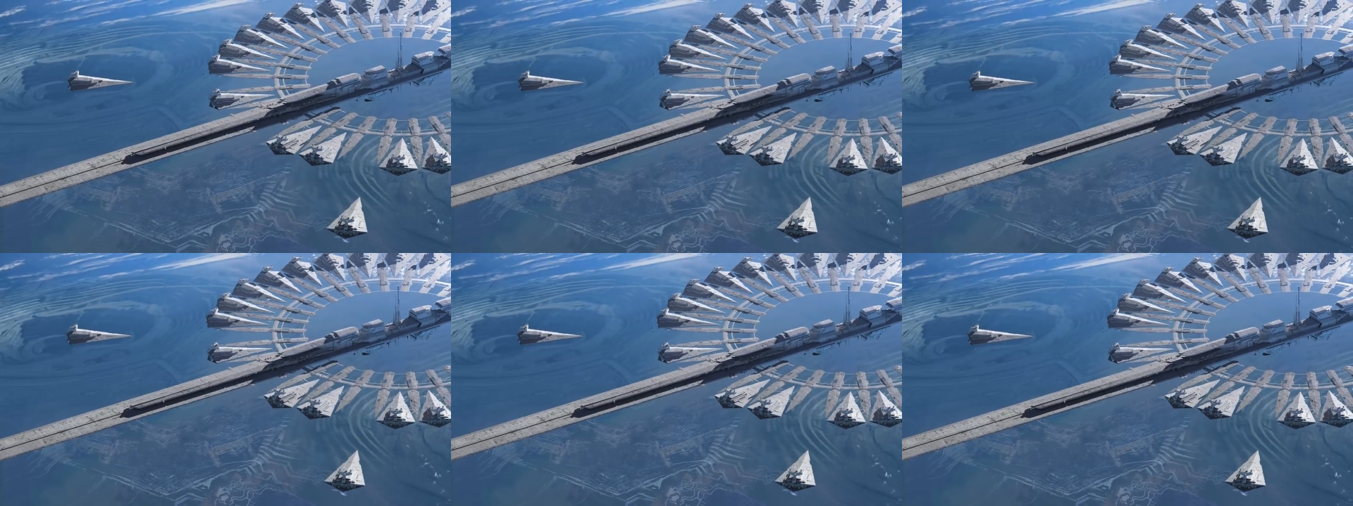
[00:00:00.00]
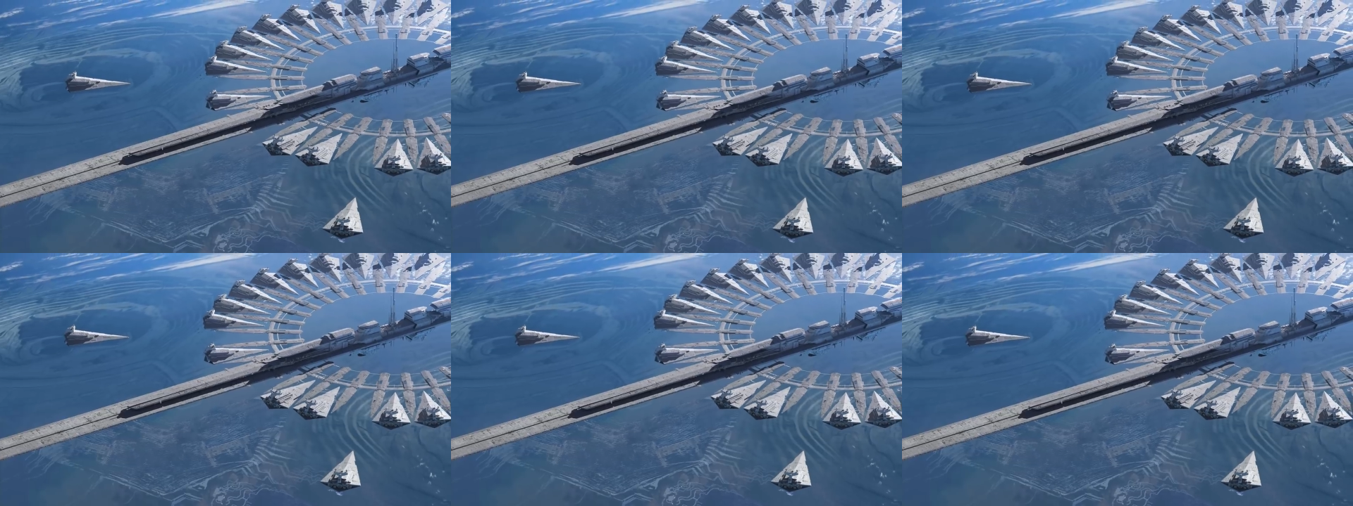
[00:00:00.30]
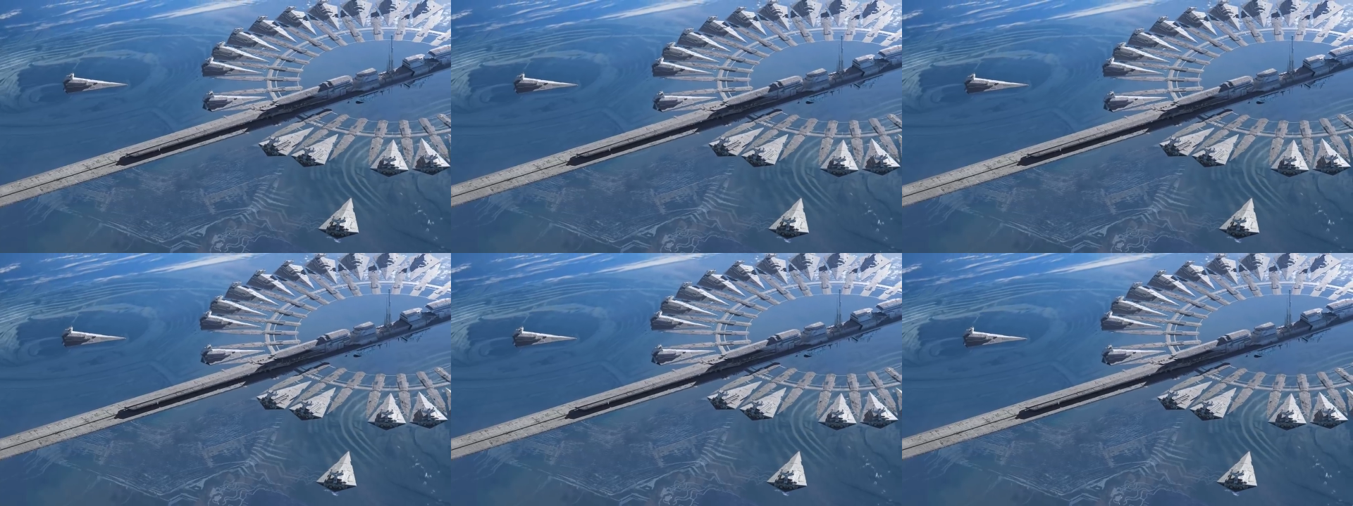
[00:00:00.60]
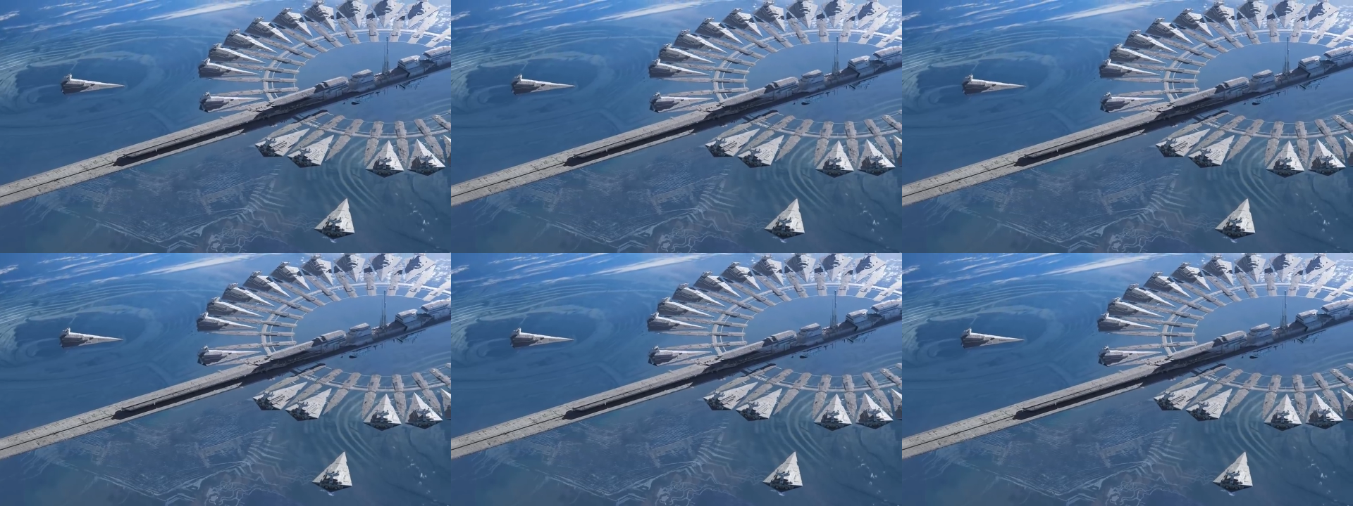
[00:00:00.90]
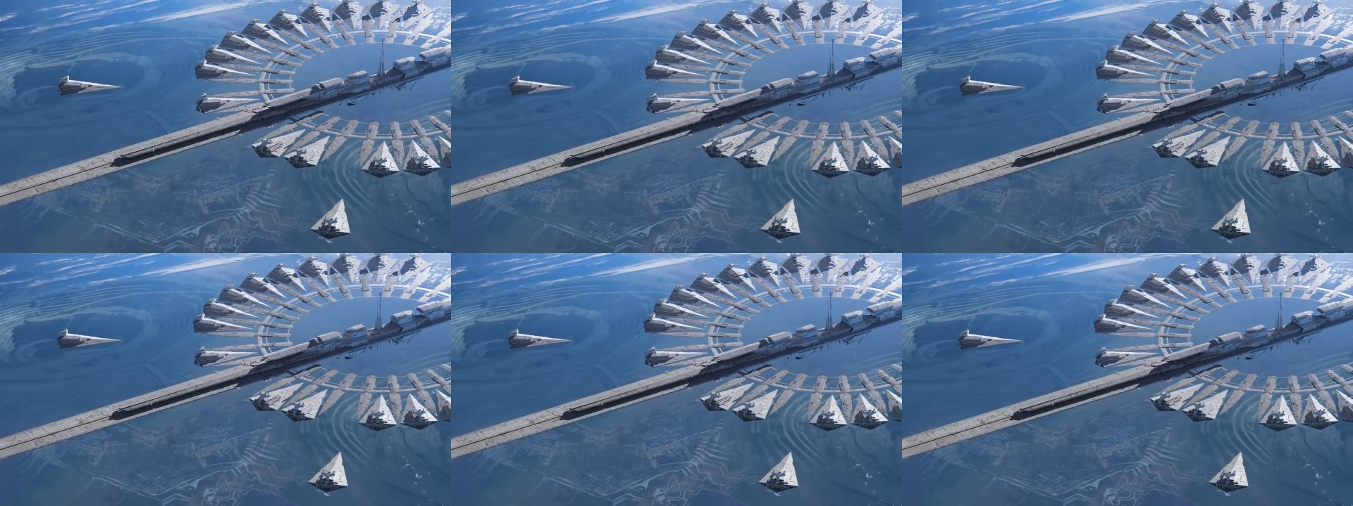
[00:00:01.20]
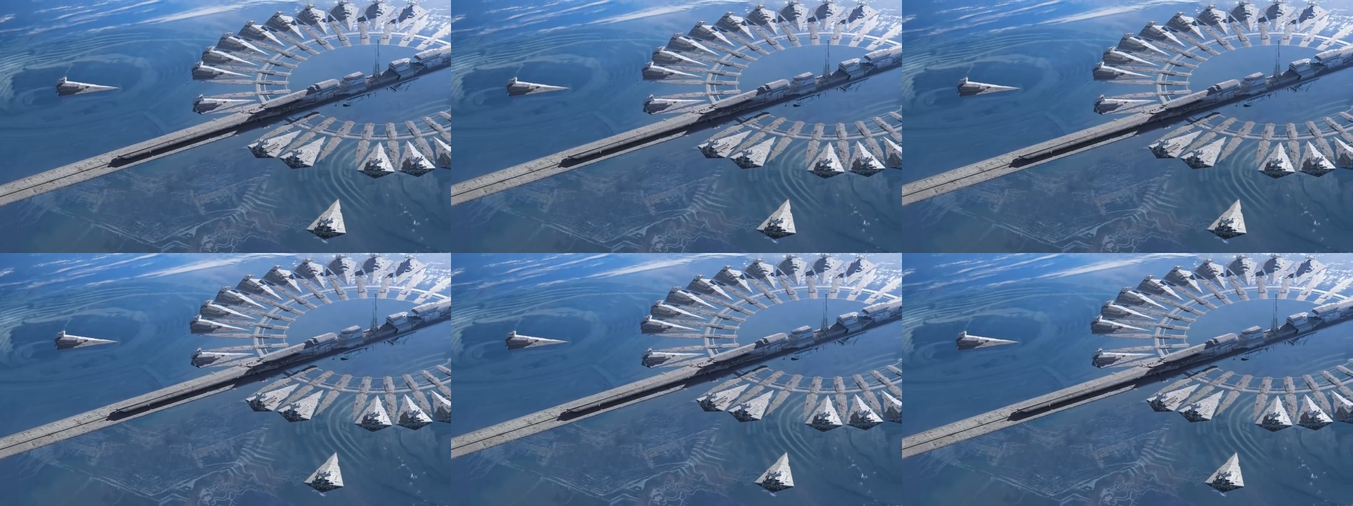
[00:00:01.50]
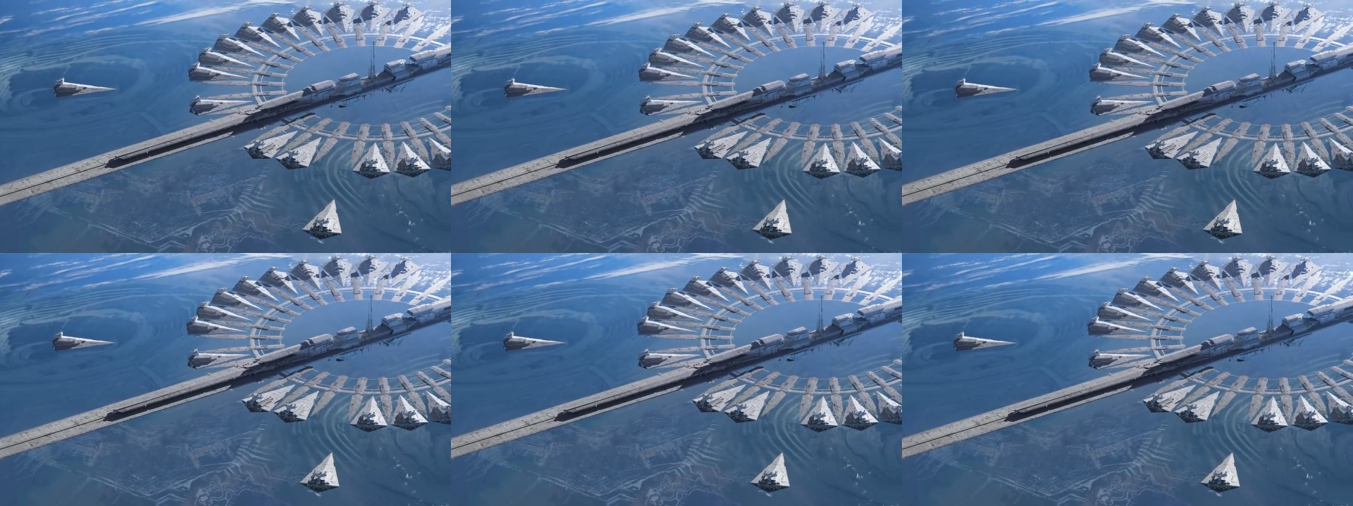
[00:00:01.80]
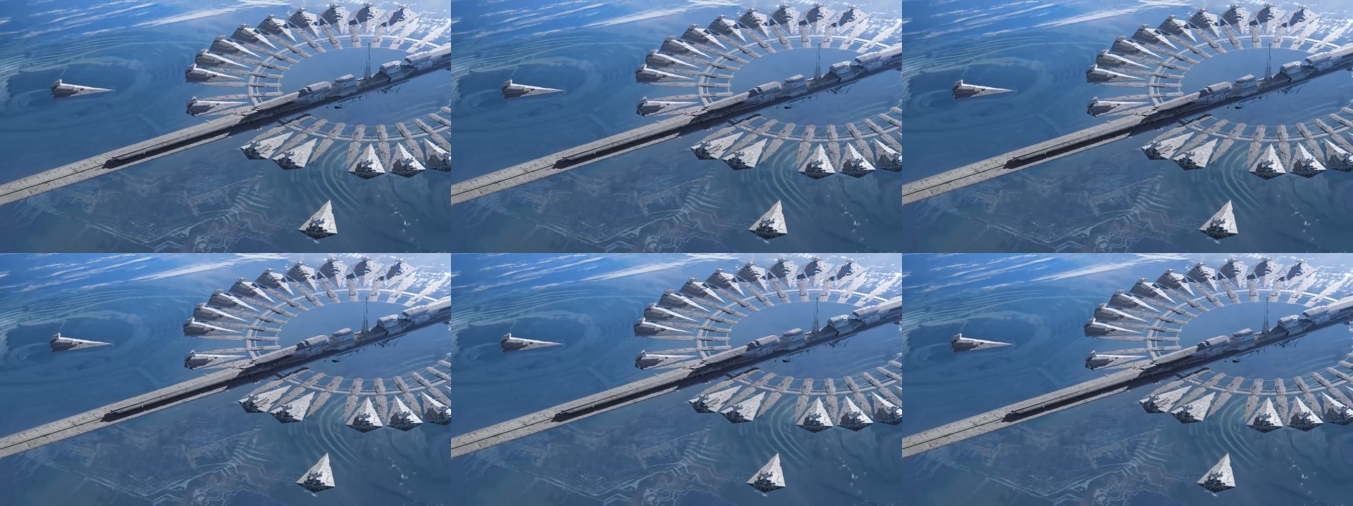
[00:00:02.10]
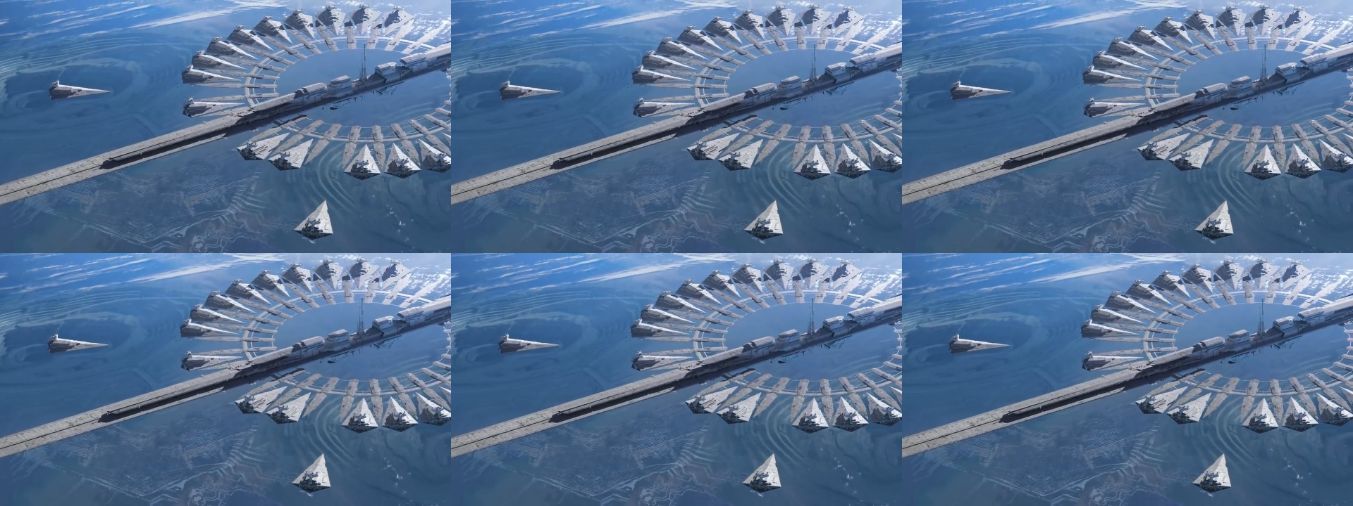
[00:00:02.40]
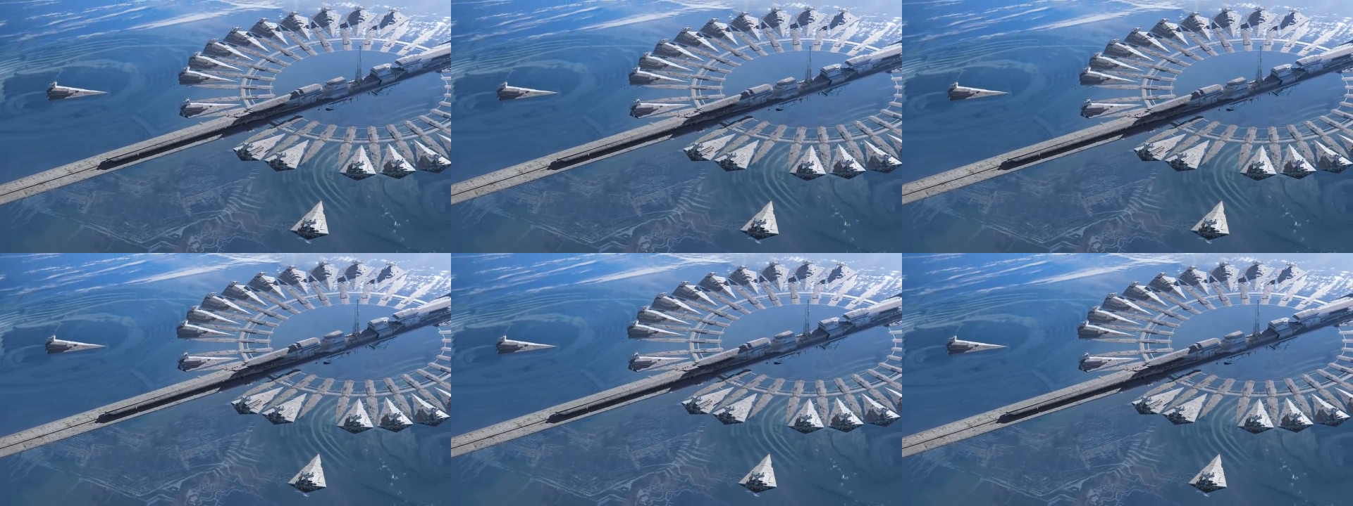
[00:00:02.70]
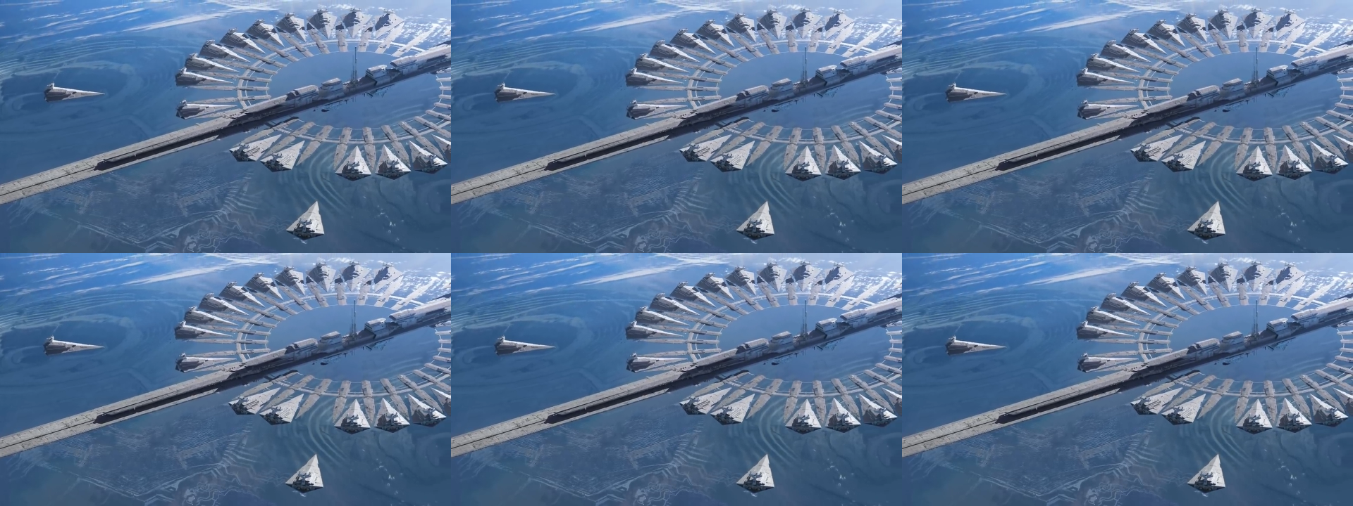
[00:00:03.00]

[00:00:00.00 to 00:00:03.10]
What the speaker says: [unreadable: no face in view]